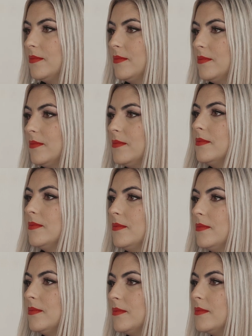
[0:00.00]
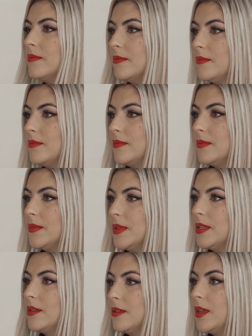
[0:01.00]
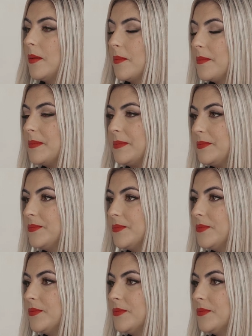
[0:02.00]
irrelevant, I would say. That at the end of